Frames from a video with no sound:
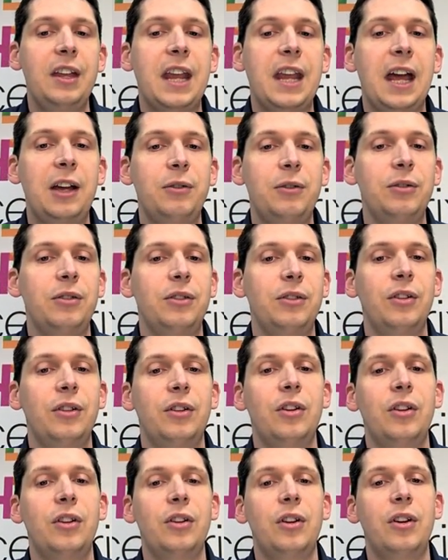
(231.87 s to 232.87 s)
Now,
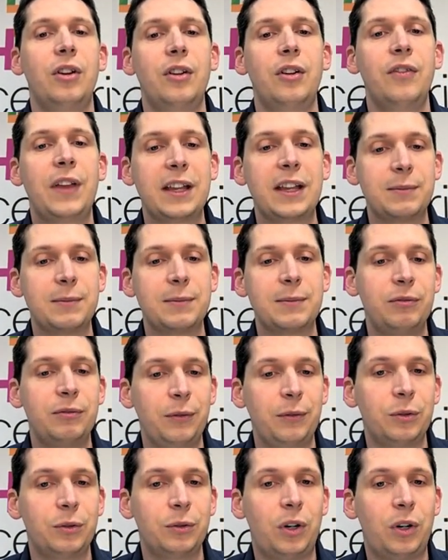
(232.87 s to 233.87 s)
that's been
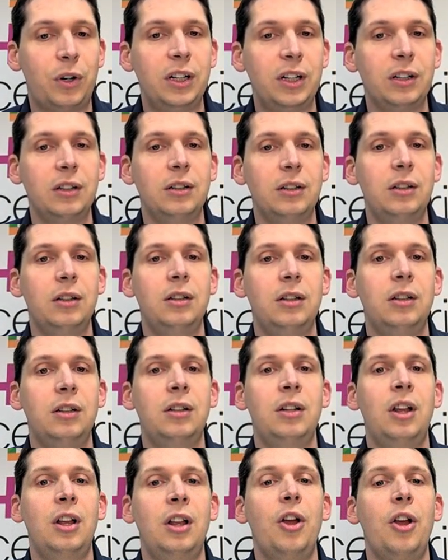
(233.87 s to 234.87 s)
around for a while,
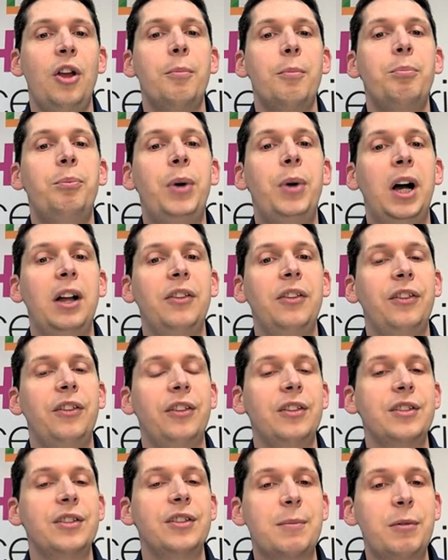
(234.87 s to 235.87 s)
but
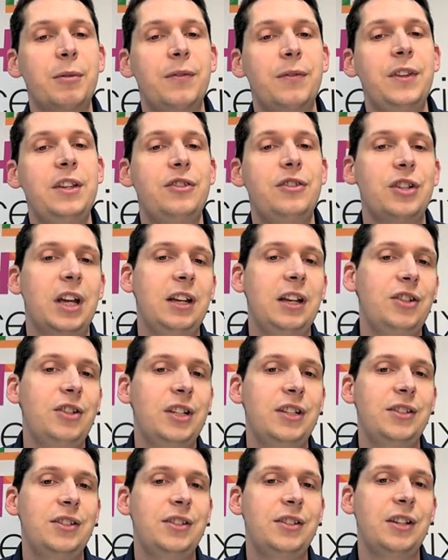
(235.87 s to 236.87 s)
some of these
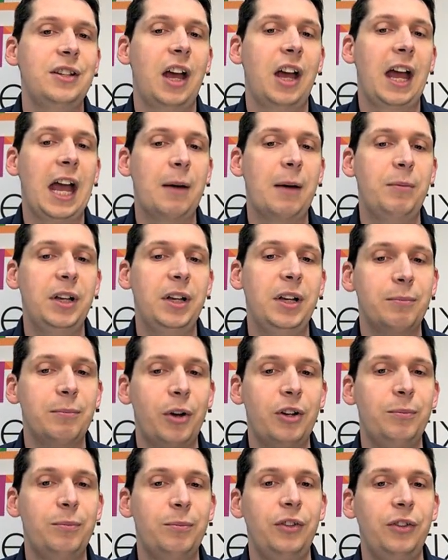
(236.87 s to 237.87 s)
changes are happening at the
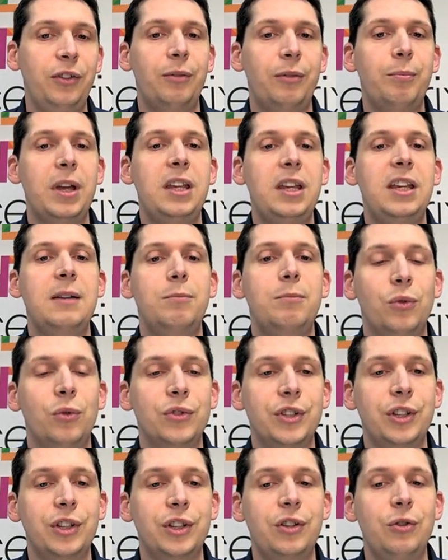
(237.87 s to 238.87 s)
moment to make it
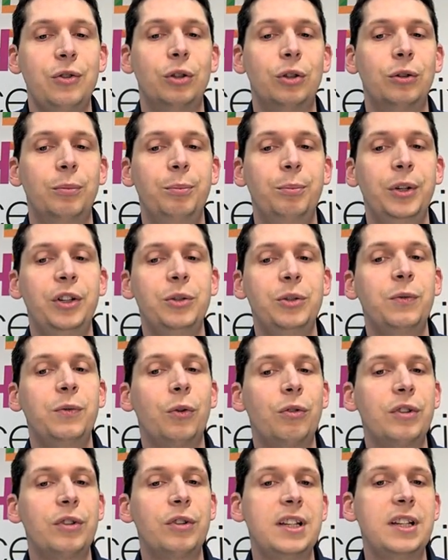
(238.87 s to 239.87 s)
more secure, because
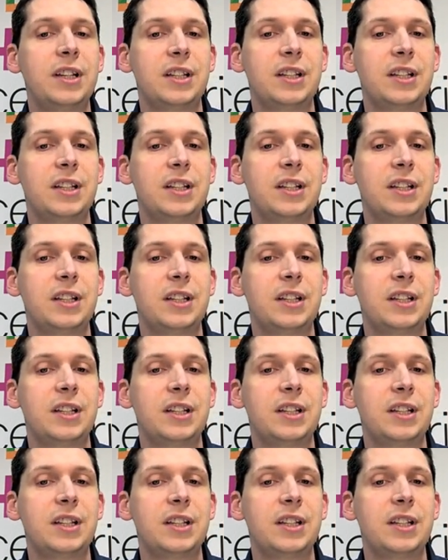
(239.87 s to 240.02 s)
we've already